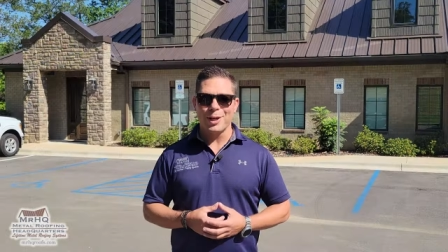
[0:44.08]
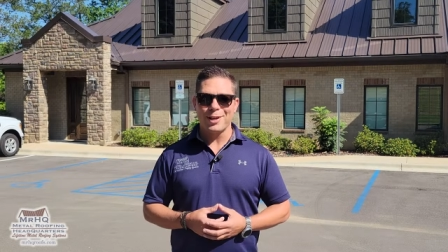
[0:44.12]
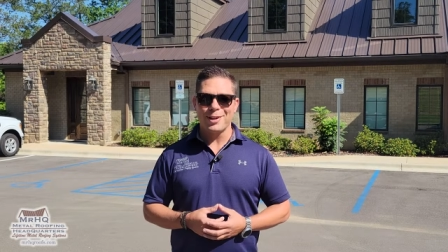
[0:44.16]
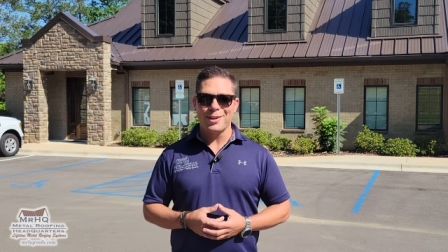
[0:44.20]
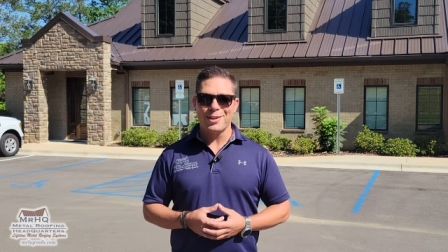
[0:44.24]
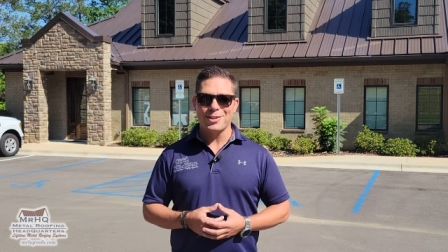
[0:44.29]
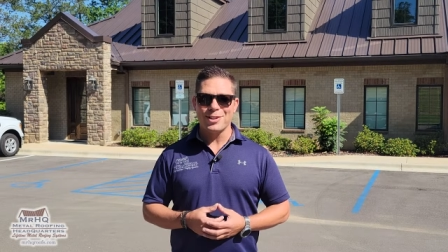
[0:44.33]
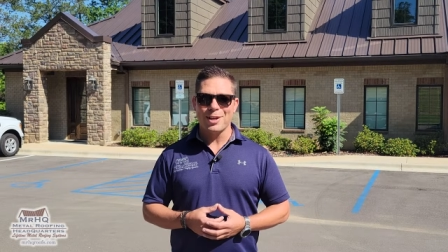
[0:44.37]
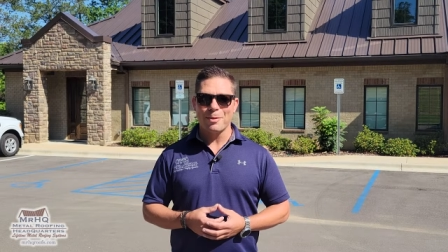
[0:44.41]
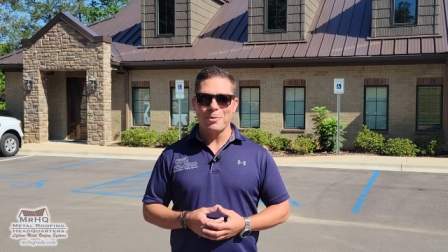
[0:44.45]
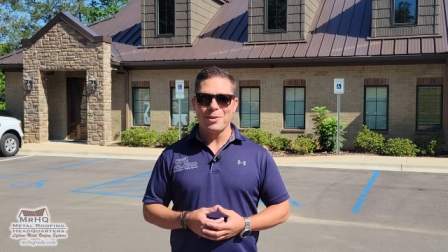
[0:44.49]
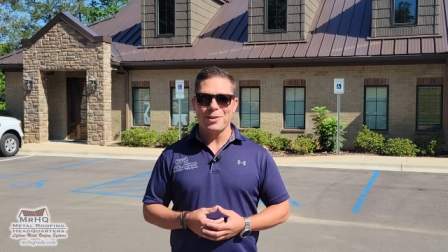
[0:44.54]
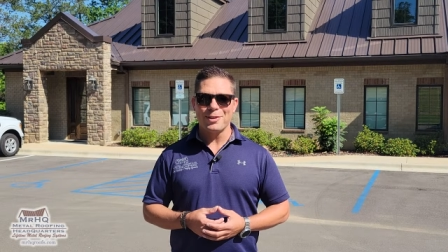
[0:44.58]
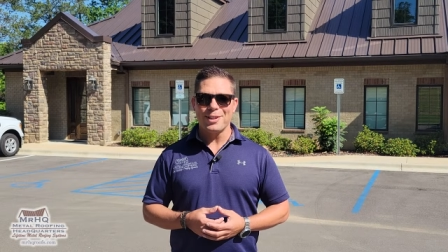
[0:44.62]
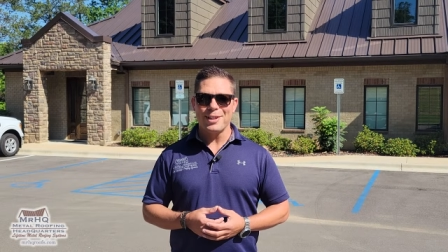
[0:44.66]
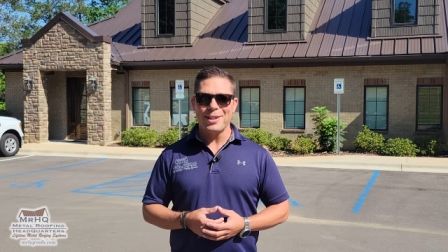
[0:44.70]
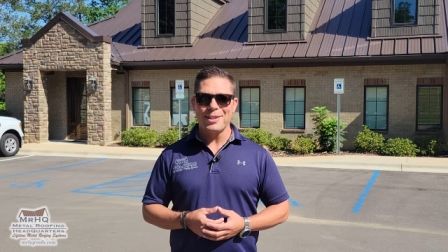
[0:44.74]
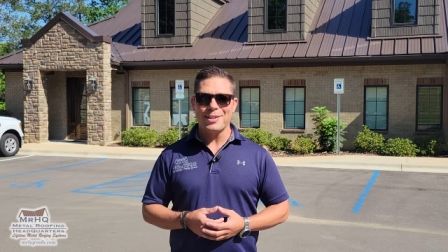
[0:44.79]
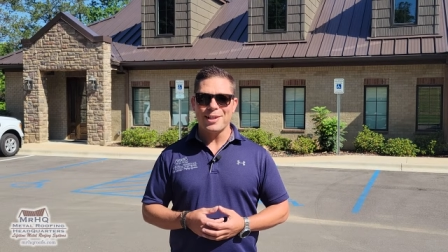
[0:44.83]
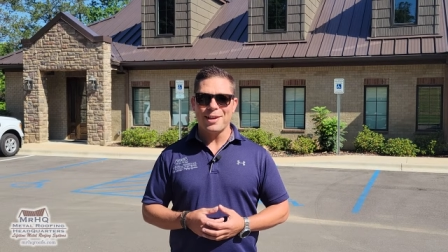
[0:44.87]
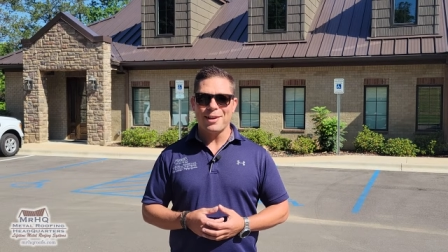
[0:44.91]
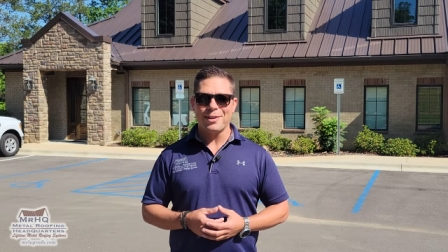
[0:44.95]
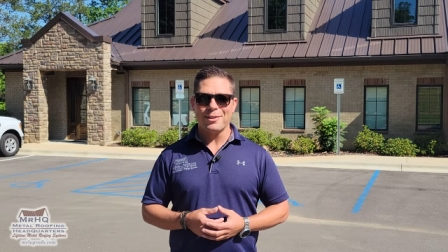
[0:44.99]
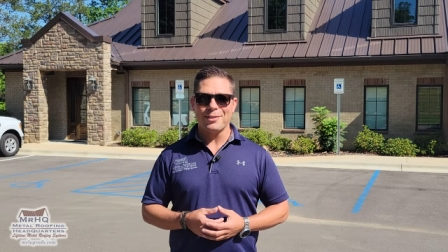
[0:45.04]
get into some of the
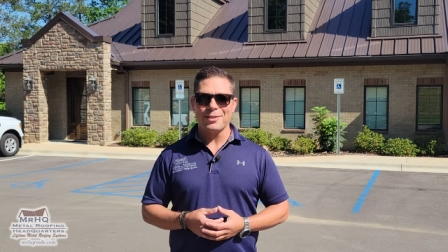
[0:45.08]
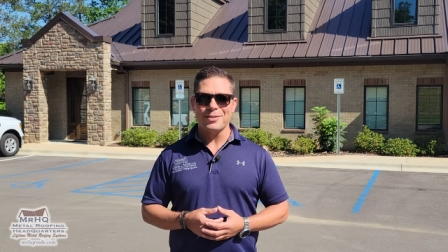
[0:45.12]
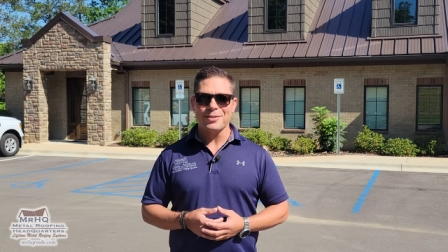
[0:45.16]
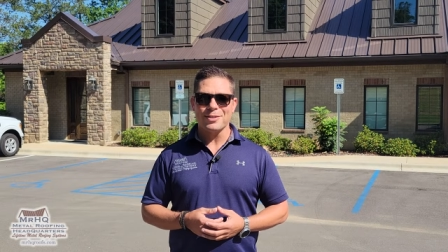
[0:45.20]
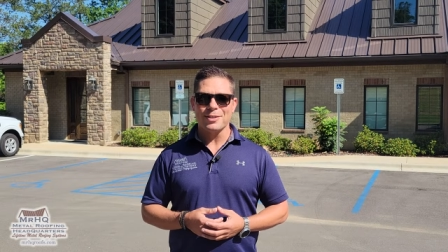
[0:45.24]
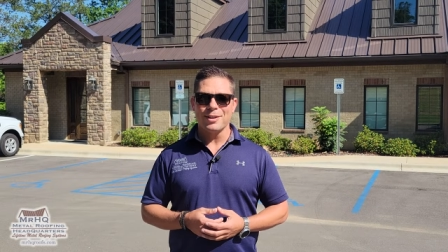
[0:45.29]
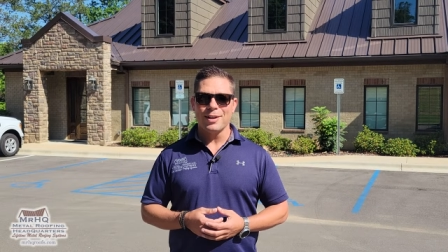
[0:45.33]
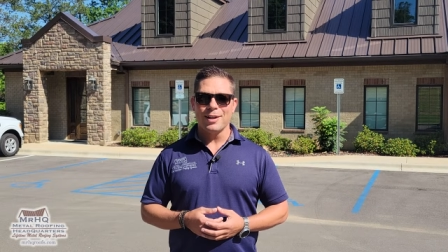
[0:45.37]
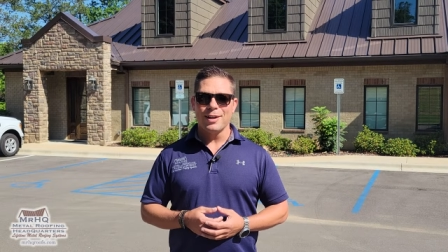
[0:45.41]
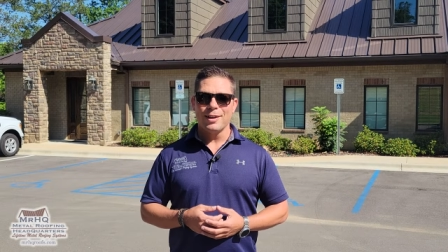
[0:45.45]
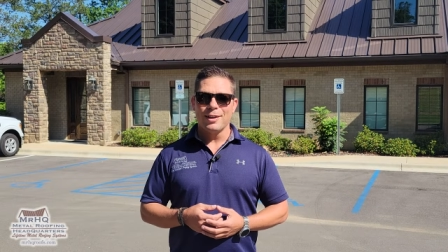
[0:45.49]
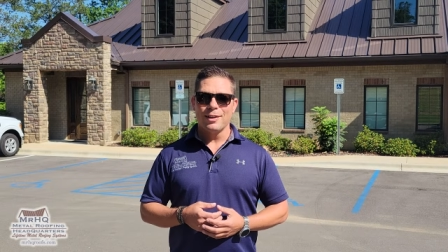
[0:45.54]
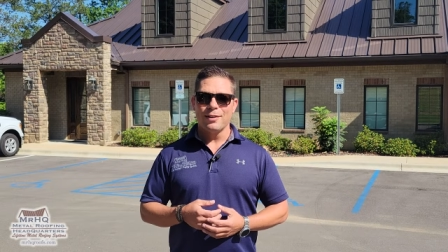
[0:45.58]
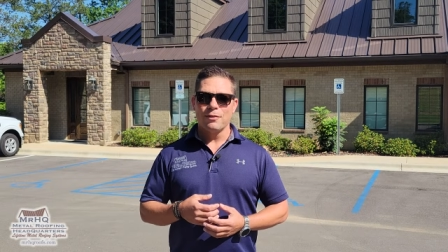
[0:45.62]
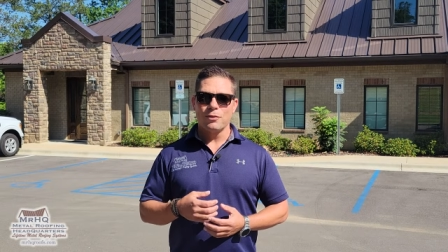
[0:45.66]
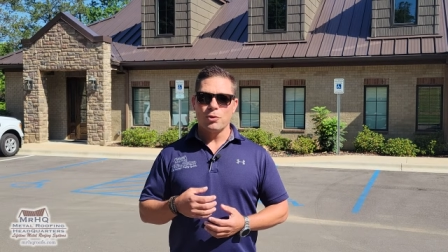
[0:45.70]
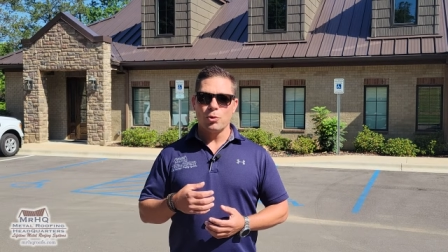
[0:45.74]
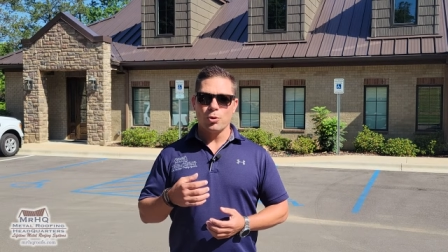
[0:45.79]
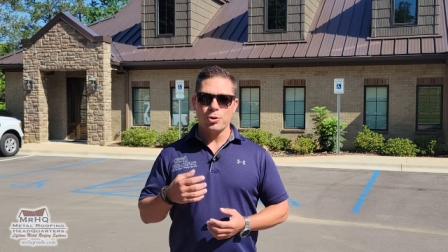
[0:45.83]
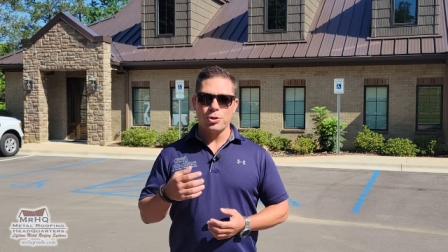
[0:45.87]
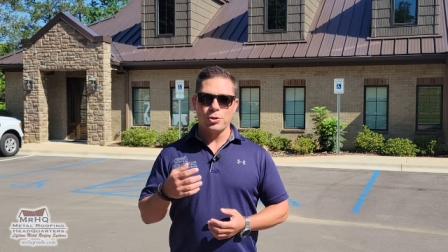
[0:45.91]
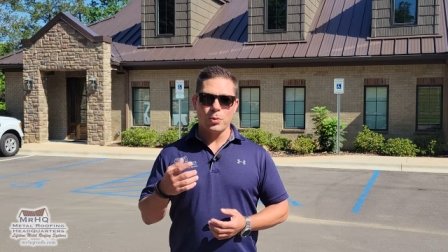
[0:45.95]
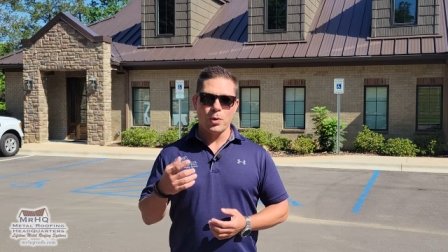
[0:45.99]
details. Of course,